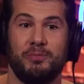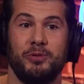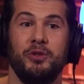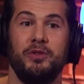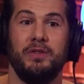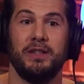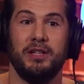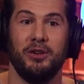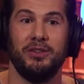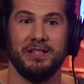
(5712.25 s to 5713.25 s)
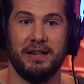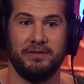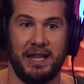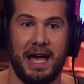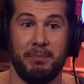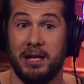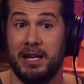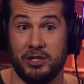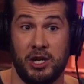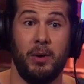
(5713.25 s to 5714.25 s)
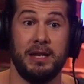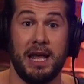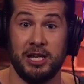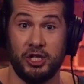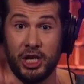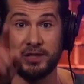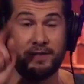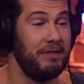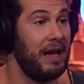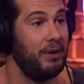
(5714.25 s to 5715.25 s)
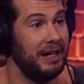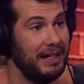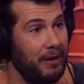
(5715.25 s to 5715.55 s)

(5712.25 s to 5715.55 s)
to prove that the Earth is not flat. But he doesn't know it yet. He just found out right now.